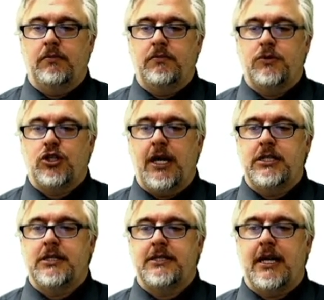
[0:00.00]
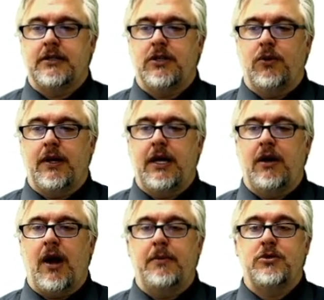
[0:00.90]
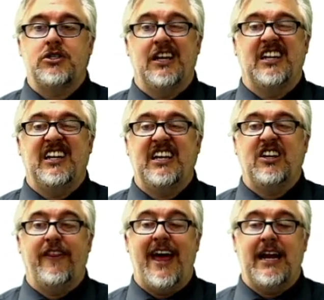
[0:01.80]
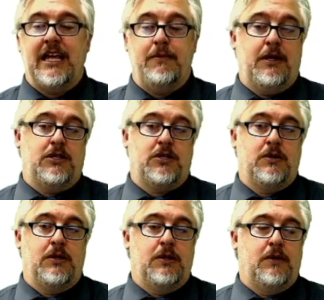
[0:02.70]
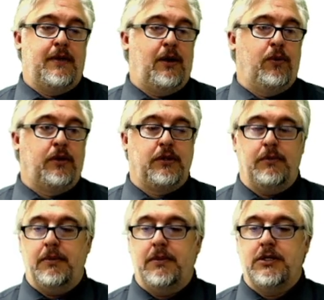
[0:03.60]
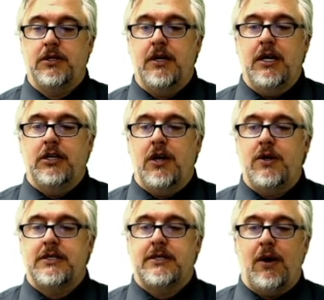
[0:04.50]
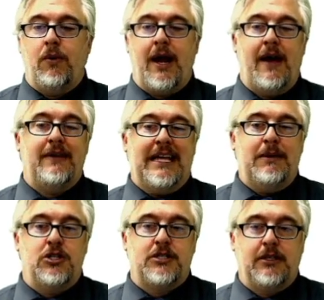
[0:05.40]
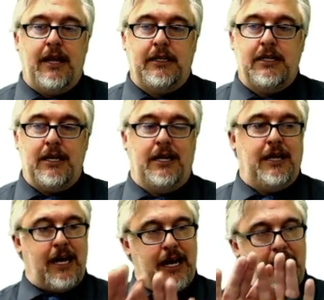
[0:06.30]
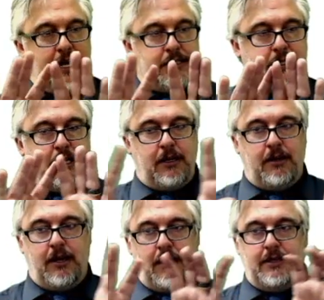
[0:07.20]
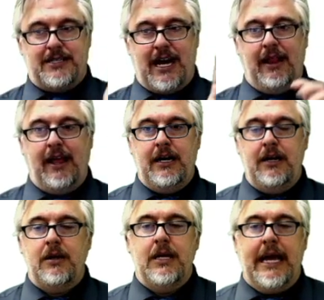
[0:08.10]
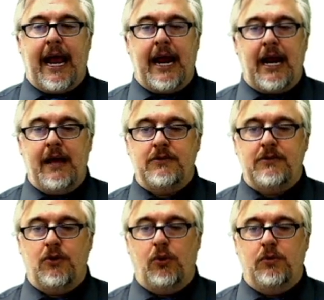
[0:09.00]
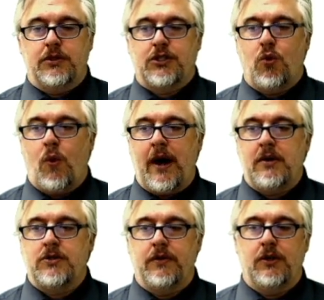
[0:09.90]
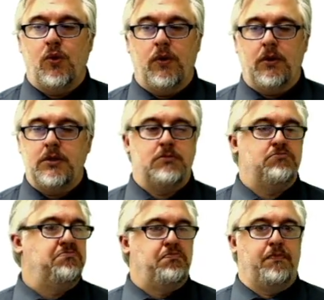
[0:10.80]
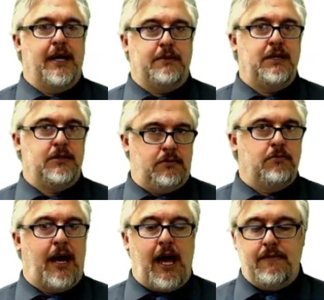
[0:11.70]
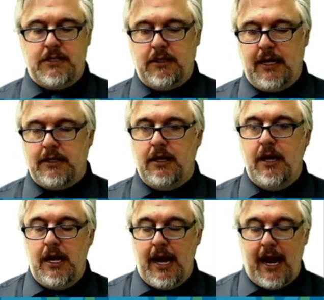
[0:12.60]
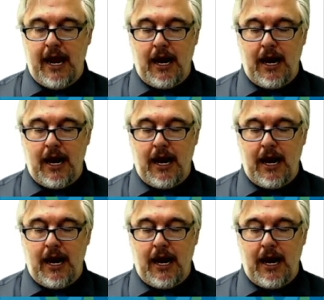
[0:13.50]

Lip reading: change this out. So here, I'm just going to click on that image, that welcome image. Notice that when I have an image selected, it kind of has it's highlighted, and I have these little squares on the corners. That means I have it selected, and